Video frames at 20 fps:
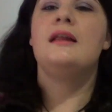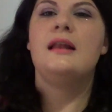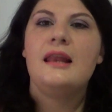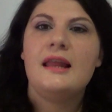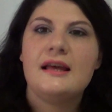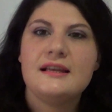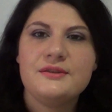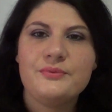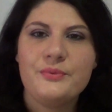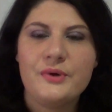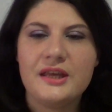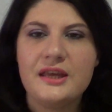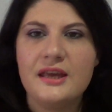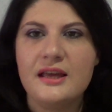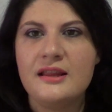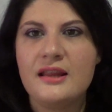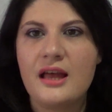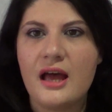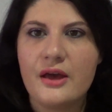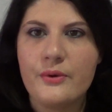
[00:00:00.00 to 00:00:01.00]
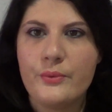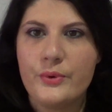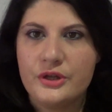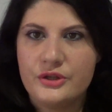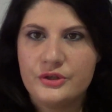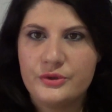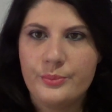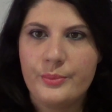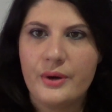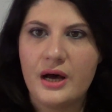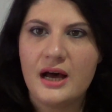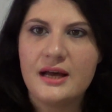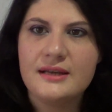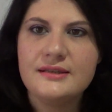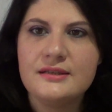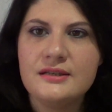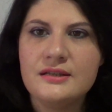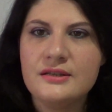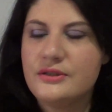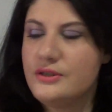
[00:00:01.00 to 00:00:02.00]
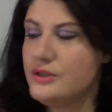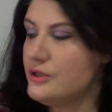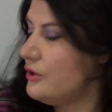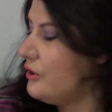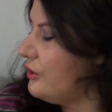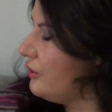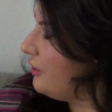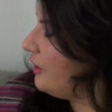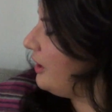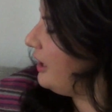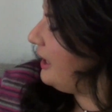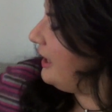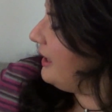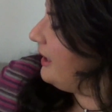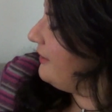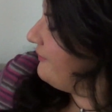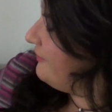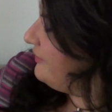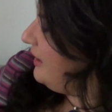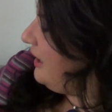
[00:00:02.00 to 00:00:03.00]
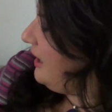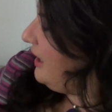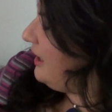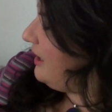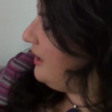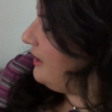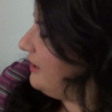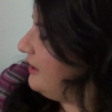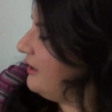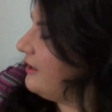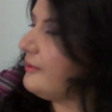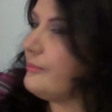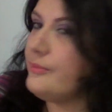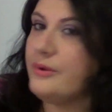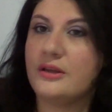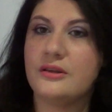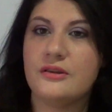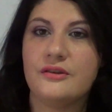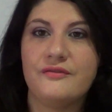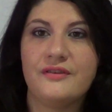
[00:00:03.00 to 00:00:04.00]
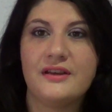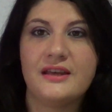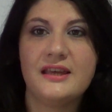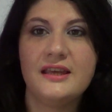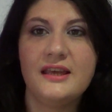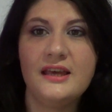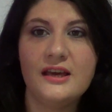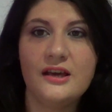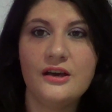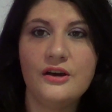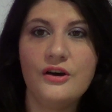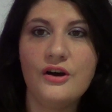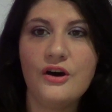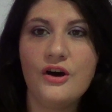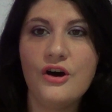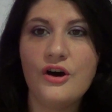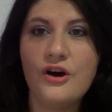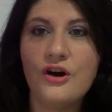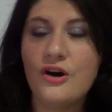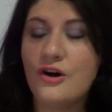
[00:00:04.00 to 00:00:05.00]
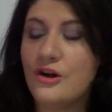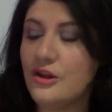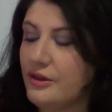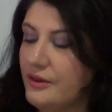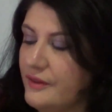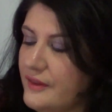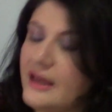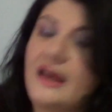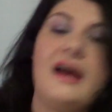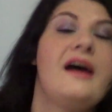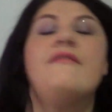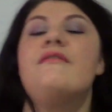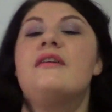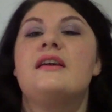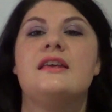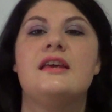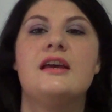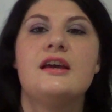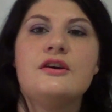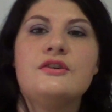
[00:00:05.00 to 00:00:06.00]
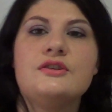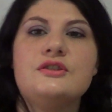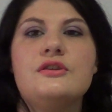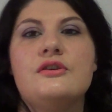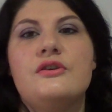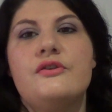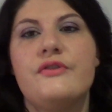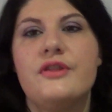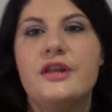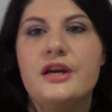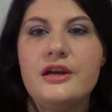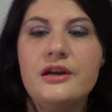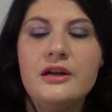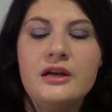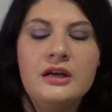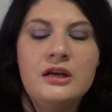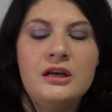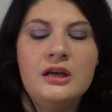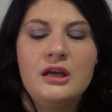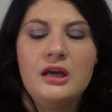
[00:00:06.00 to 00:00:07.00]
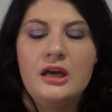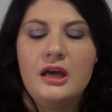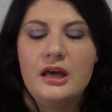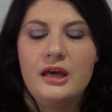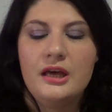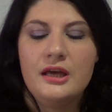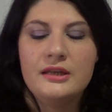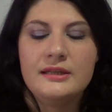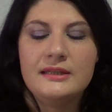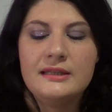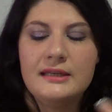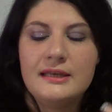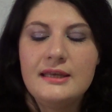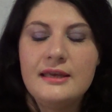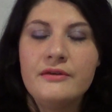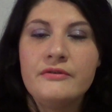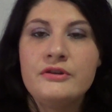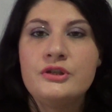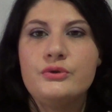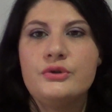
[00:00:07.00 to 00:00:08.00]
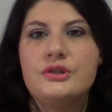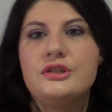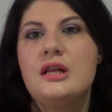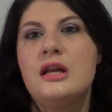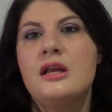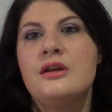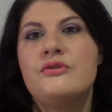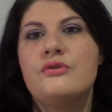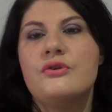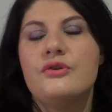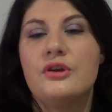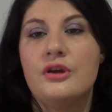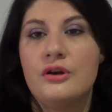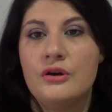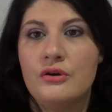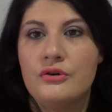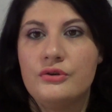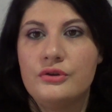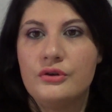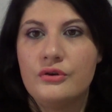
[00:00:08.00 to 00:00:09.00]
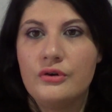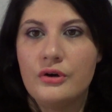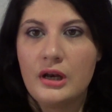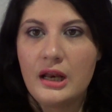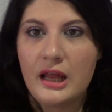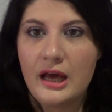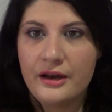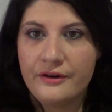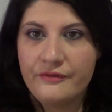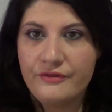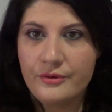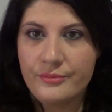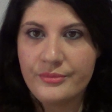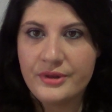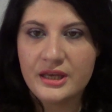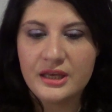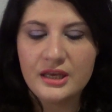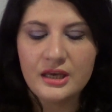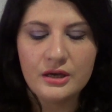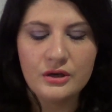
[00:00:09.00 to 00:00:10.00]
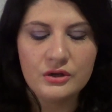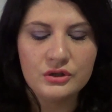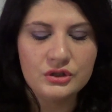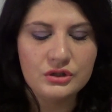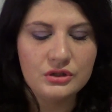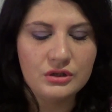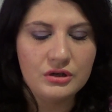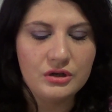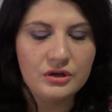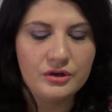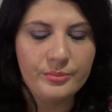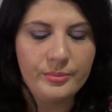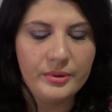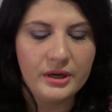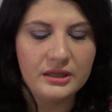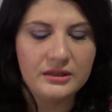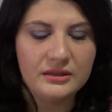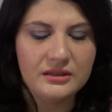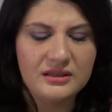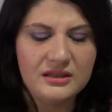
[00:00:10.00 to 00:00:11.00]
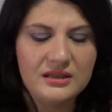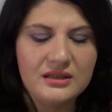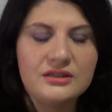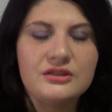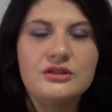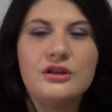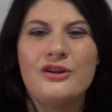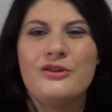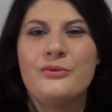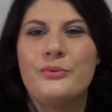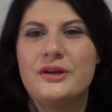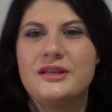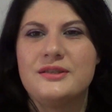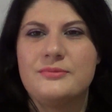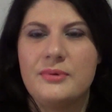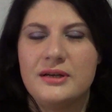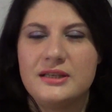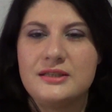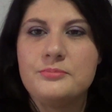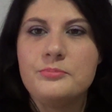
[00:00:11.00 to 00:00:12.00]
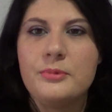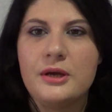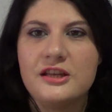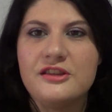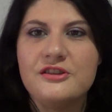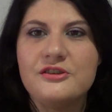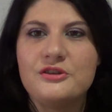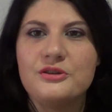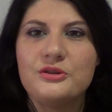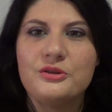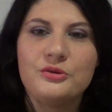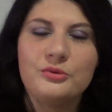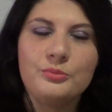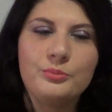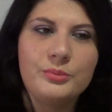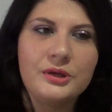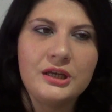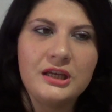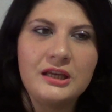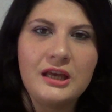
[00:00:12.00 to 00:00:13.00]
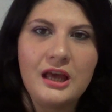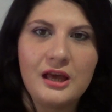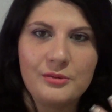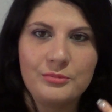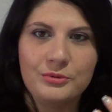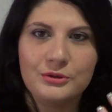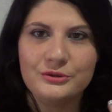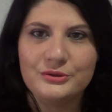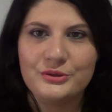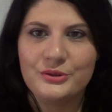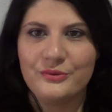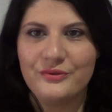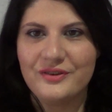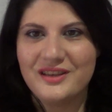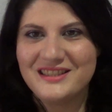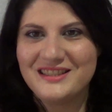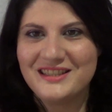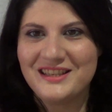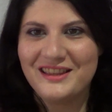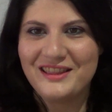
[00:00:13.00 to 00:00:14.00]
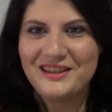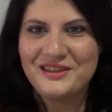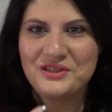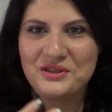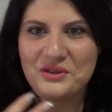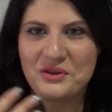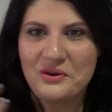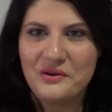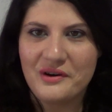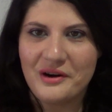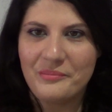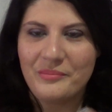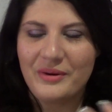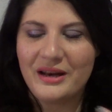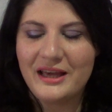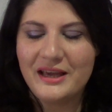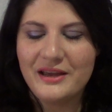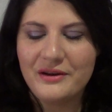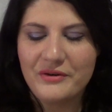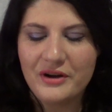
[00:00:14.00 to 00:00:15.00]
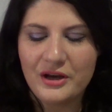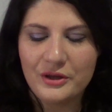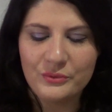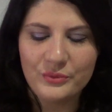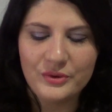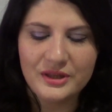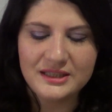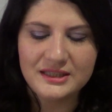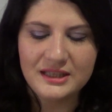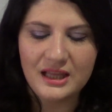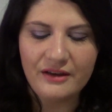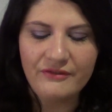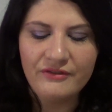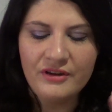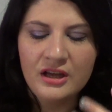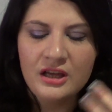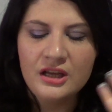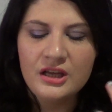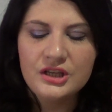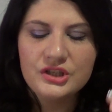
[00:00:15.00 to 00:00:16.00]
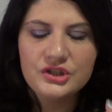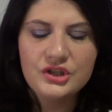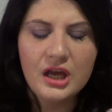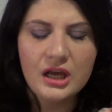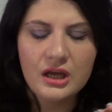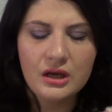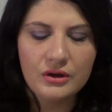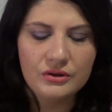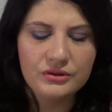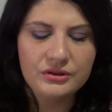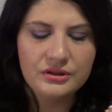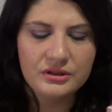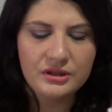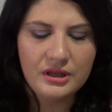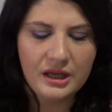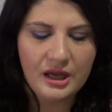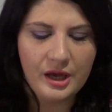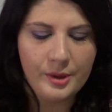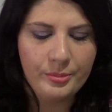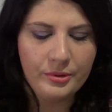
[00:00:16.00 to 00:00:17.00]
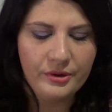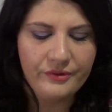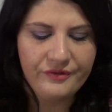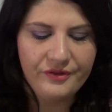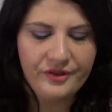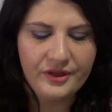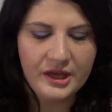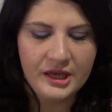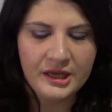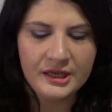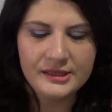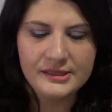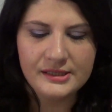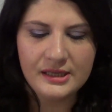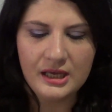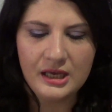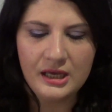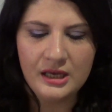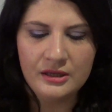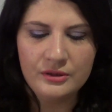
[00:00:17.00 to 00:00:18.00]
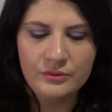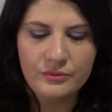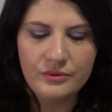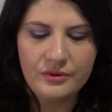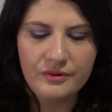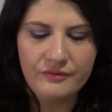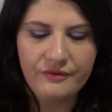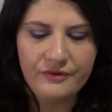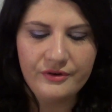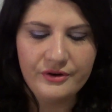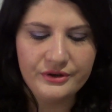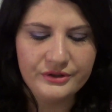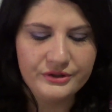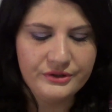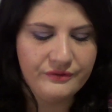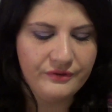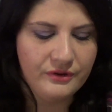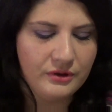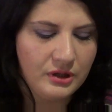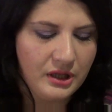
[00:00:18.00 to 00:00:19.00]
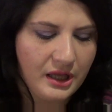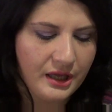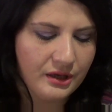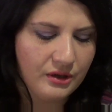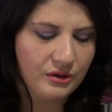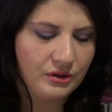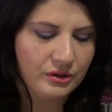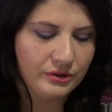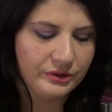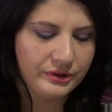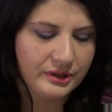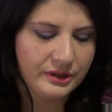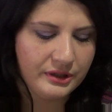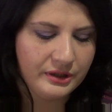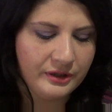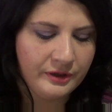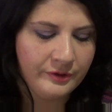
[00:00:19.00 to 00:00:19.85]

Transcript: Last weekend I went to Basel, so I have done a bit of a KIKO haul. They have a KIKO store there, and here in Switzerland you can order online from the KIKO store, but it's always much better to be able to visit the store and play around with stuff. So I got a couple of things, and first of all I got